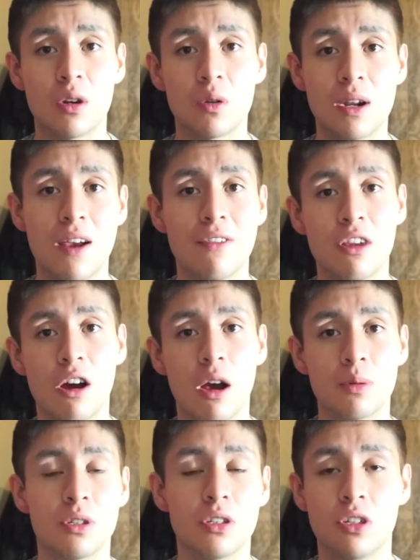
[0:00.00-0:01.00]
you don't have the
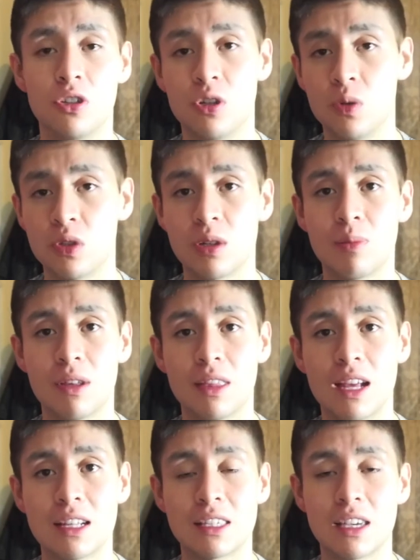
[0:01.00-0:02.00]
option to choose
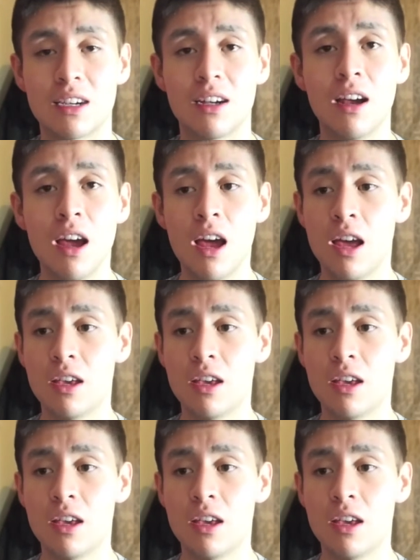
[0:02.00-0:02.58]
something that's going to